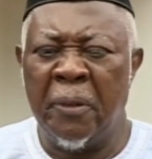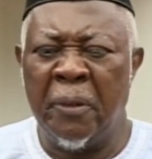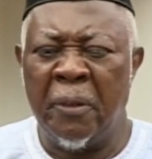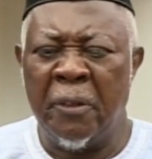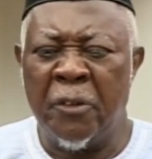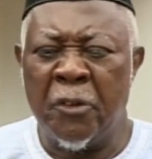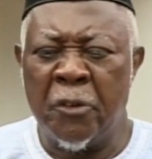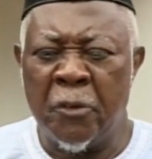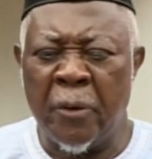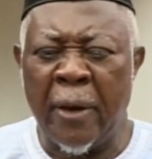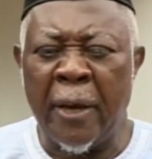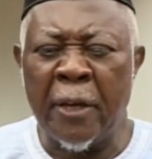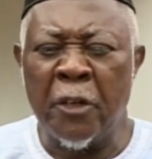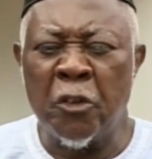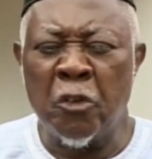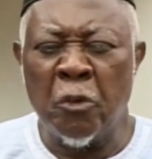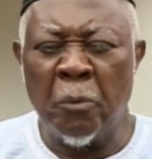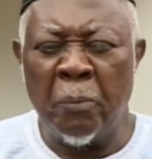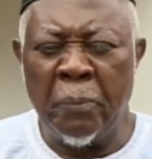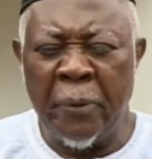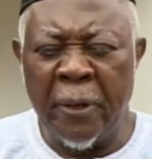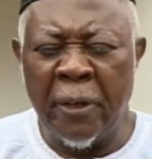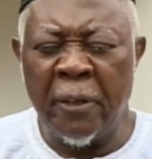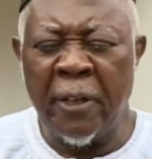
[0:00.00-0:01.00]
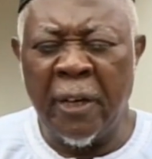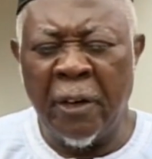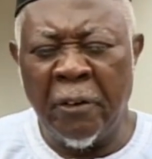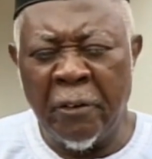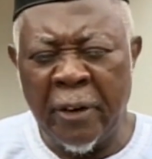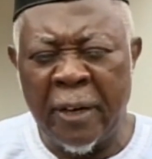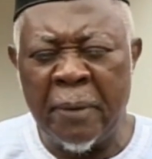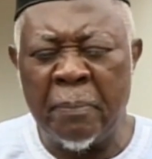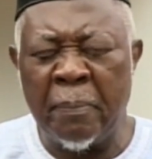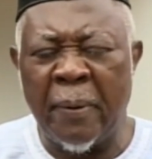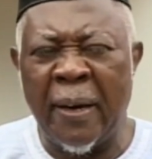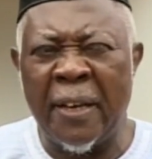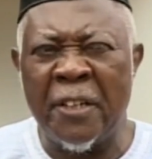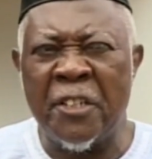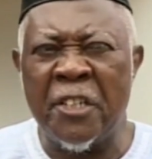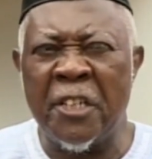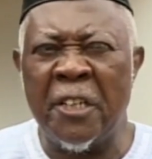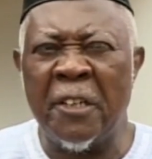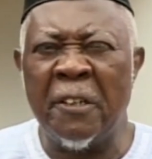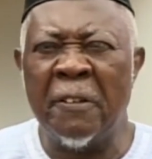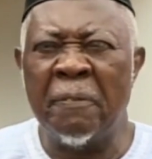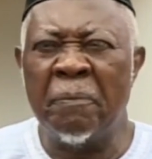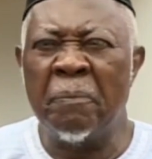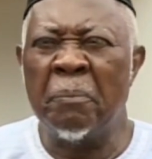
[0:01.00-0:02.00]
trying to build a great party,
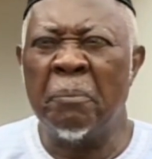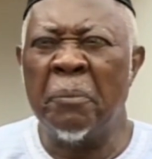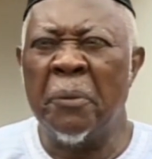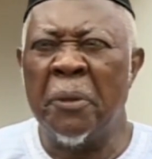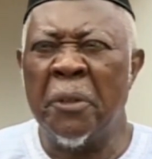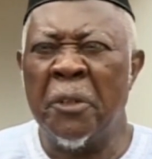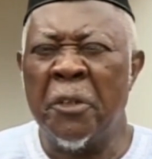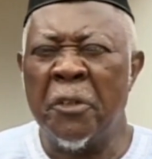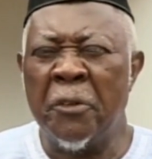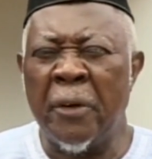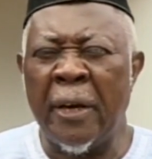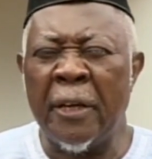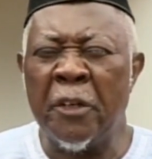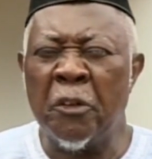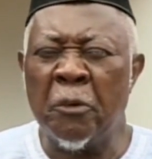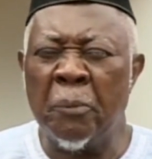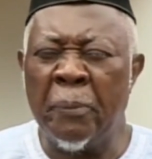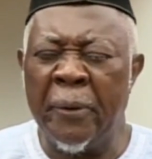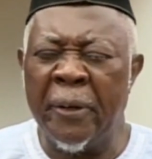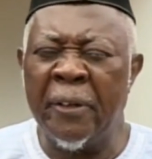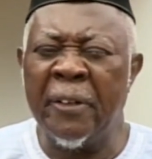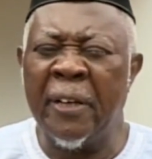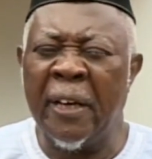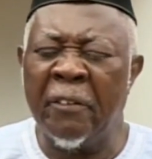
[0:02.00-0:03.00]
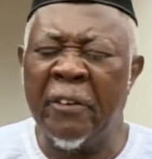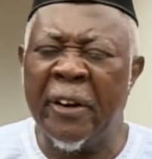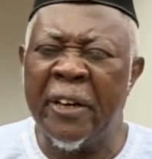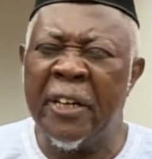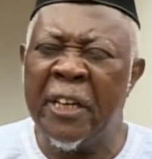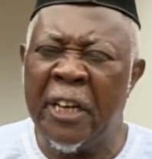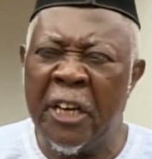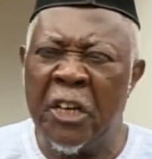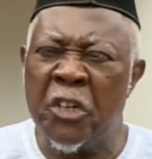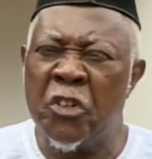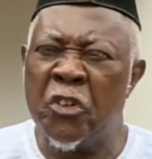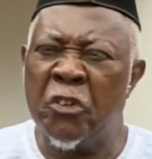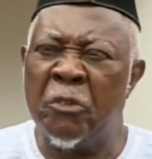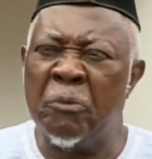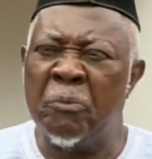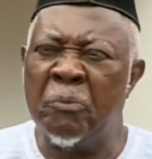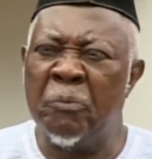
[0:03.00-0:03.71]
trying to build a great nation.